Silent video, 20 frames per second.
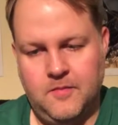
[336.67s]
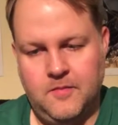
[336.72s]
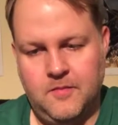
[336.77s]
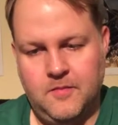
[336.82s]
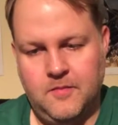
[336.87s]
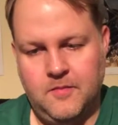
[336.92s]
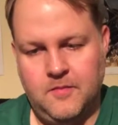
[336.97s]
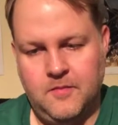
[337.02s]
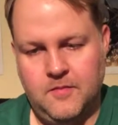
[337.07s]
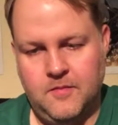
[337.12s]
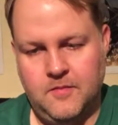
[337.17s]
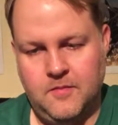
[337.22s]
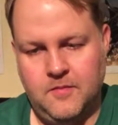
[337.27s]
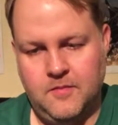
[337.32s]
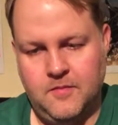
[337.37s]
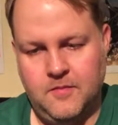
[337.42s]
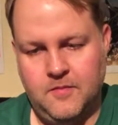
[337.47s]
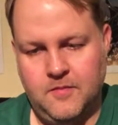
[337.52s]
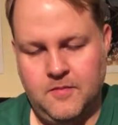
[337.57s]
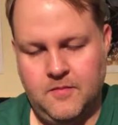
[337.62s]

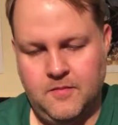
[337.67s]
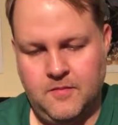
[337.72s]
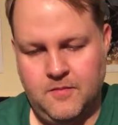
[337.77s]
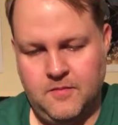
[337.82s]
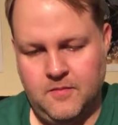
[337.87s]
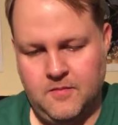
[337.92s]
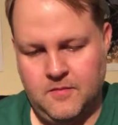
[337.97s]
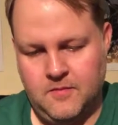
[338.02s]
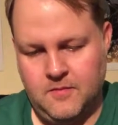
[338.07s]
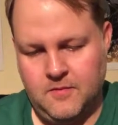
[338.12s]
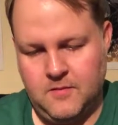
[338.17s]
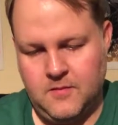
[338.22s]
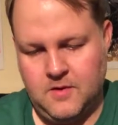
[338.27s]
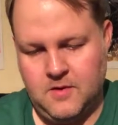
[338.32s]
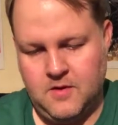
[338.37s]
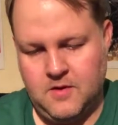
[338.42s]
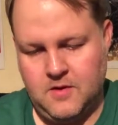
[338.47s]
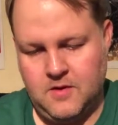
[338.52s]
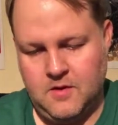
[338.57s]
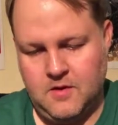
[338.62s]

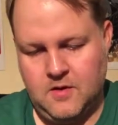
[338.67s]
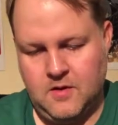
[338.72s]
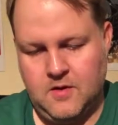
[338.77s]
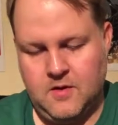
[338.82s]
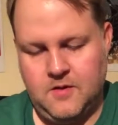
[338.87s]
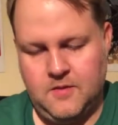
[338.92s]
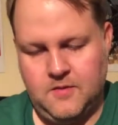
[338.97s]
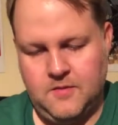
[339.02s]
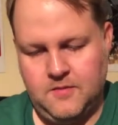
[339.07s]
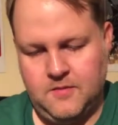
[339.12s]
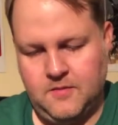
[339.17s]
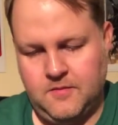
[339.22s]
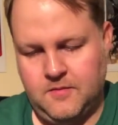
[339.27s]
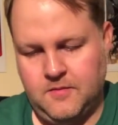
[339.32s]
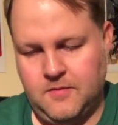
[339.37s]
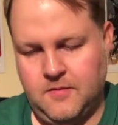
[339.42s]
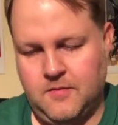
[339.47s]
No one is speaking in this clip.